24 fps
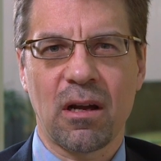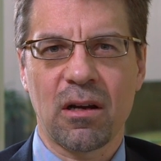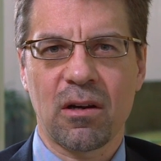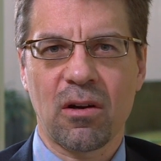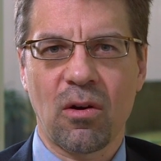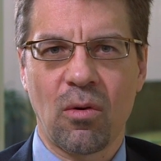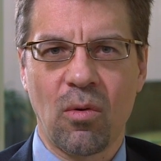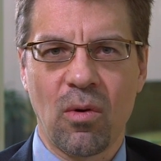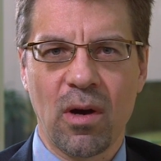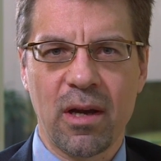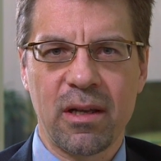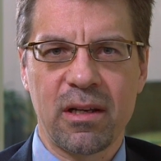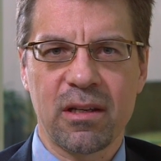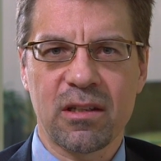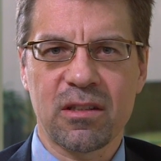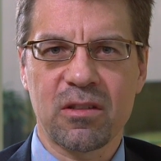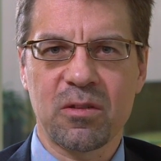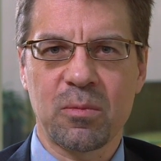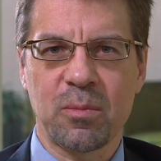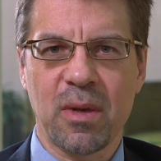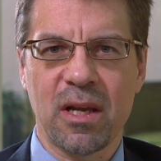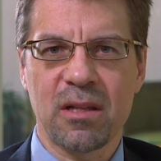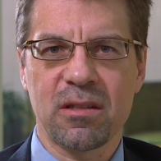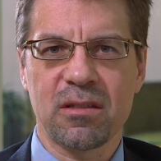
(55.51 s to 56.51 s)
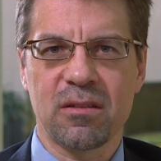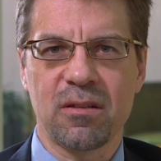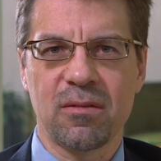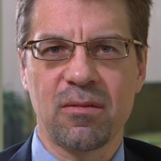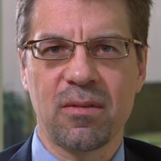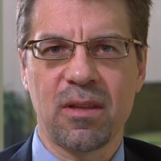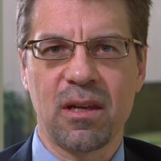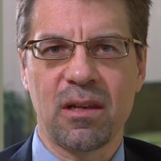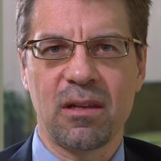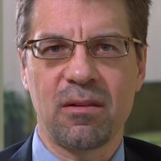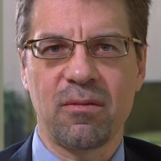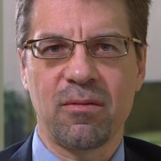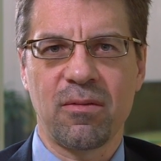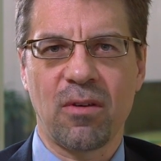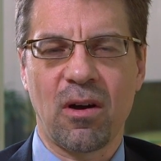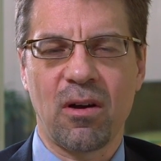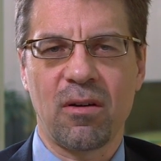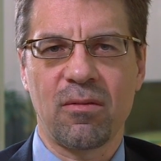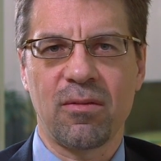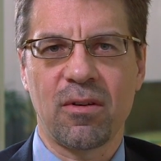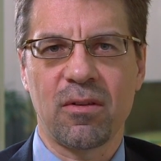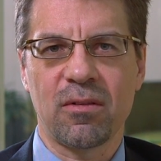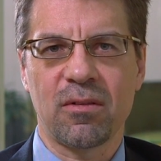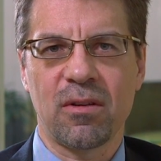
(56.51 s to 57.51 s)
are quite expensive. They
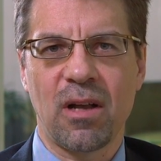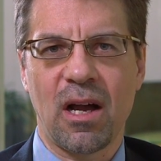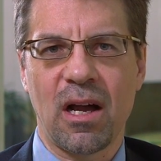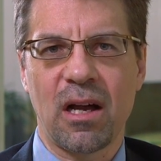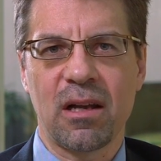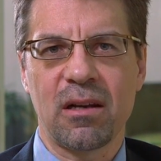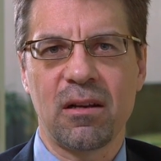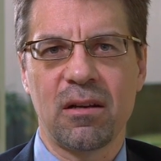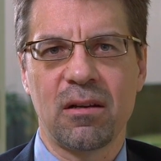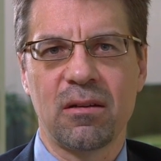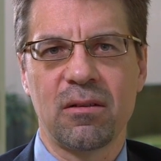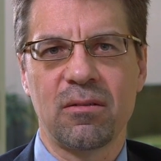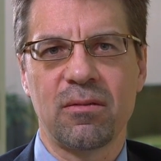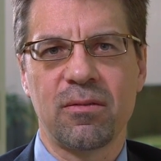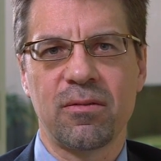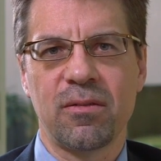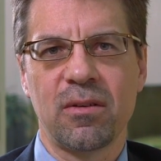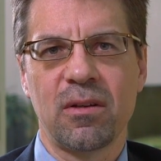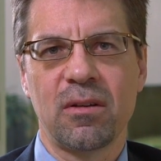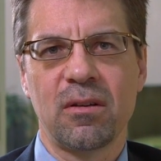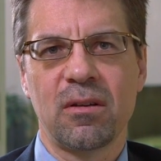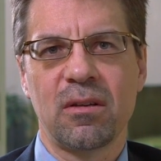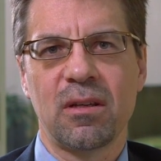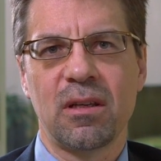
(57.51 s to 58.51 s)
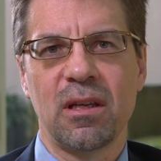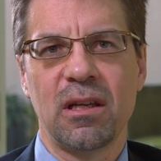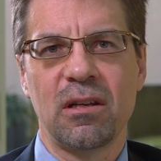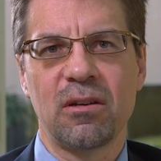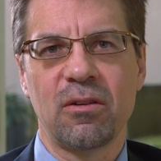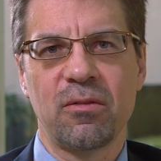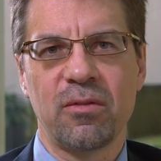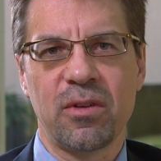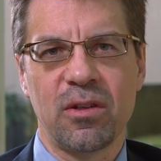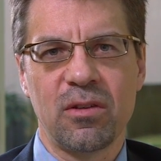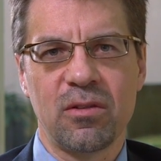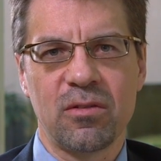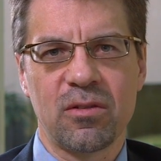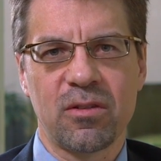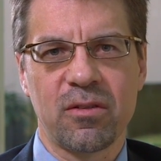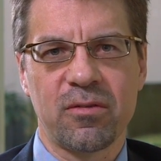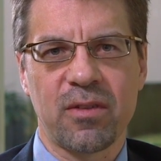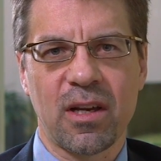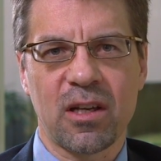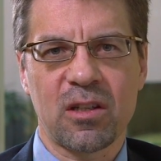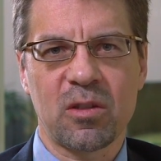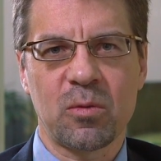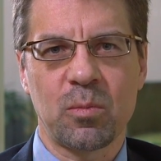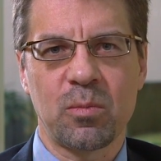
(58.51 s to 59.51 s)
involve a lot of interviews
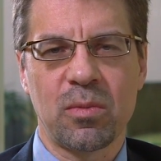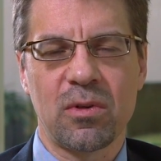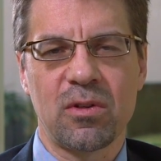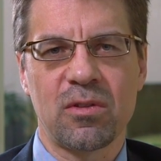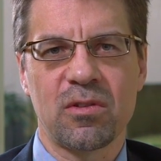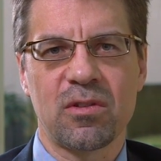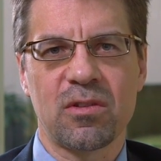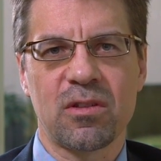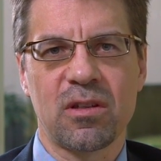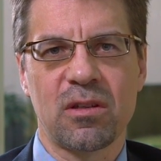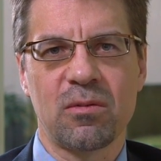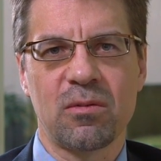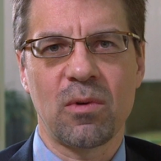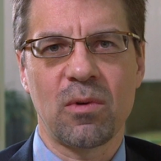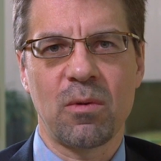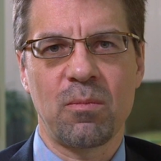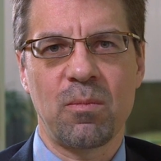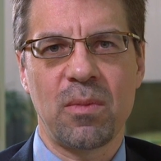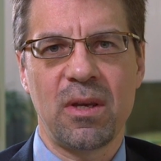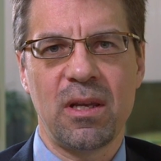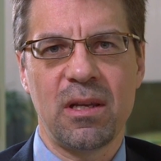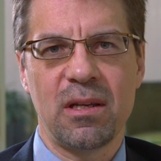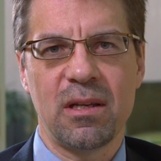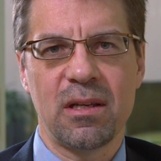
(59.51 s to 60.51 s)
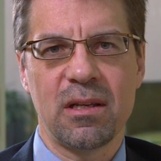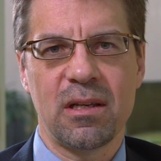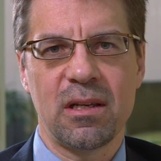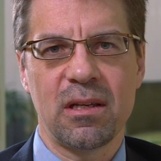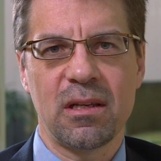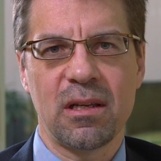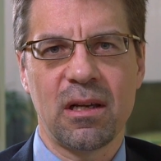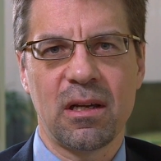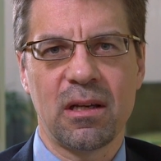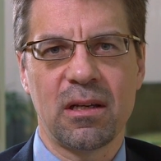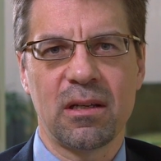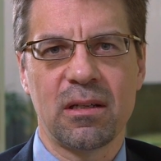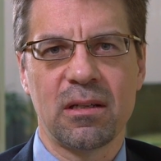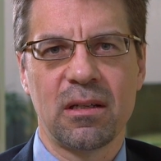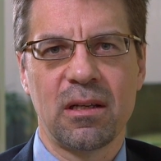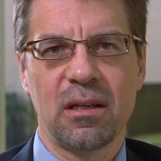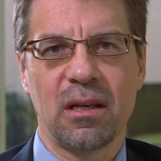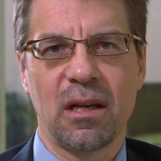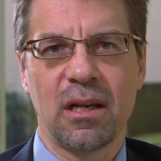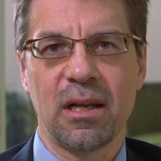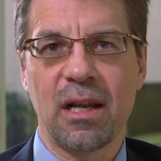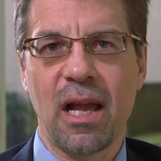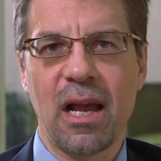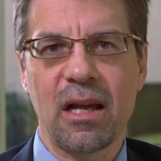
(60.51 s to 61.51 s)
of experts repeated uh,
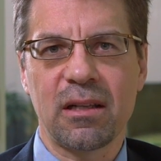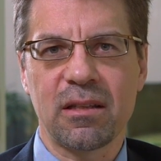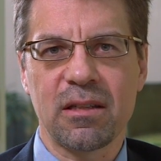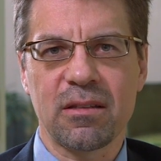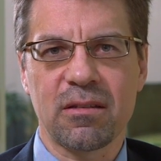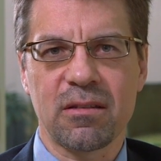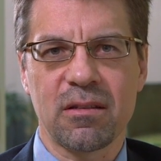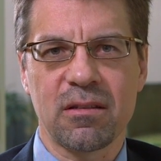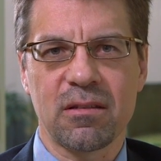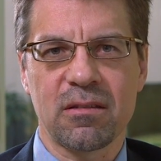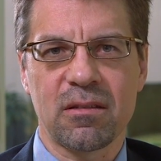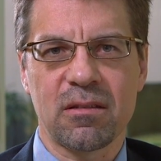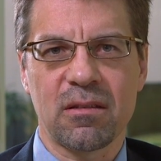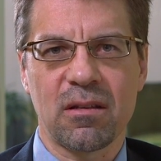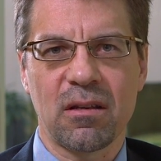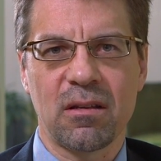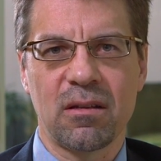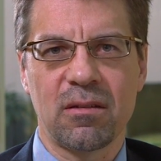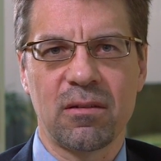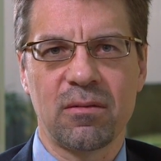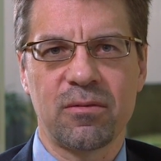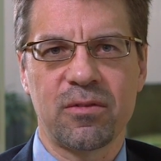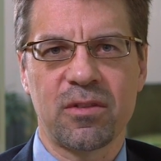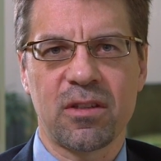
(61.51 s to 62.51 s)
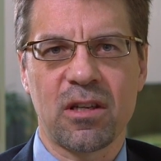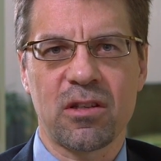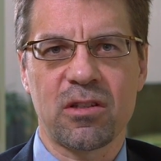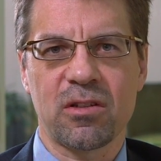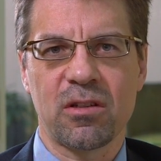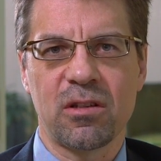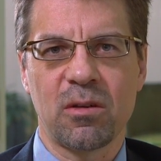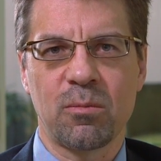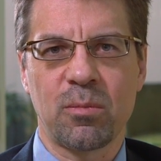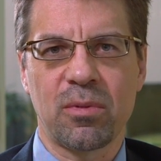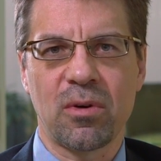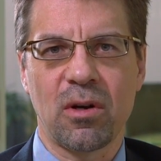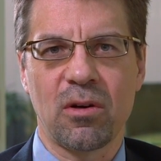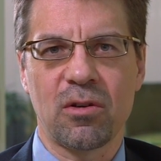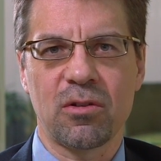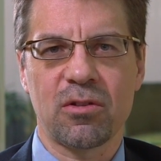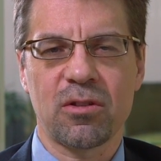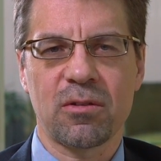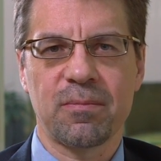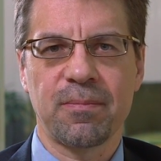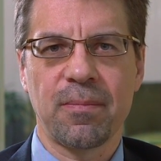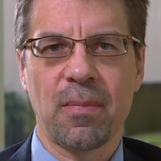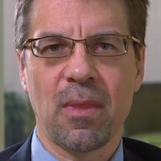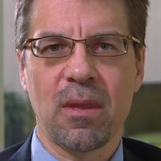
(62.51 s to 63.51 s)
analysis of such an
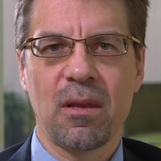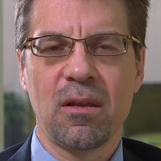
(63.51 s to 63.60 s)
approach.